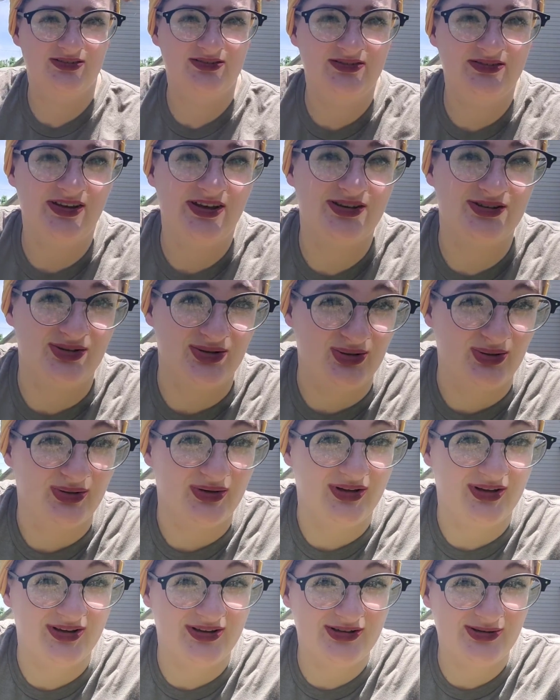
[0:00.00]
is a learning
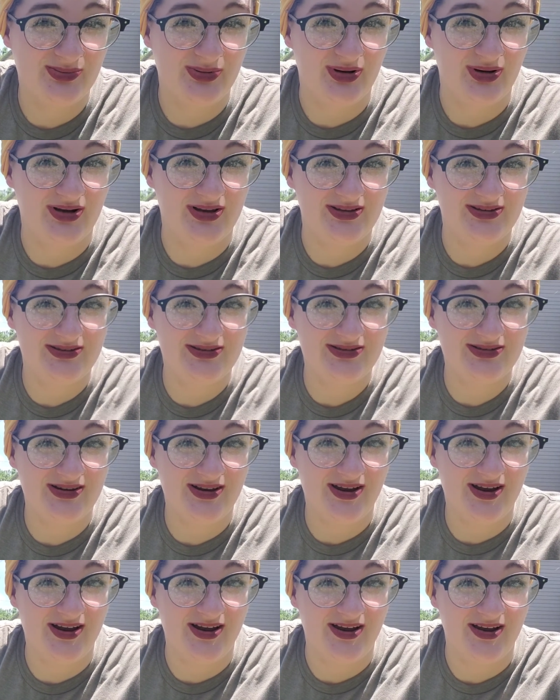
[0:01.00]
experience,
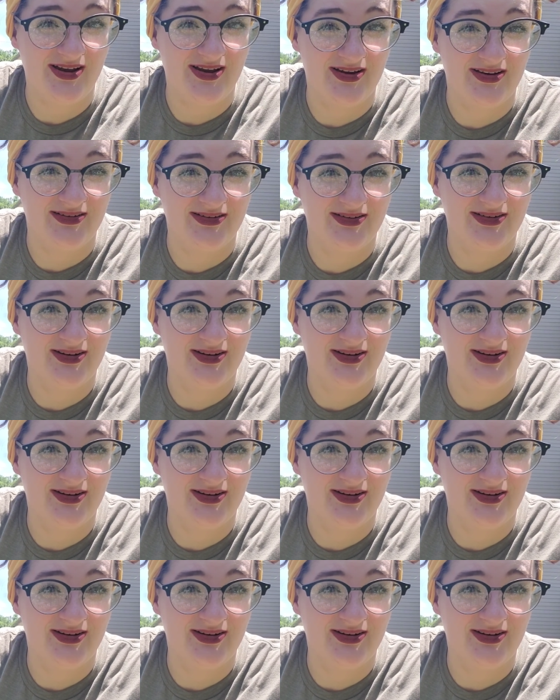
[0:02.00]
and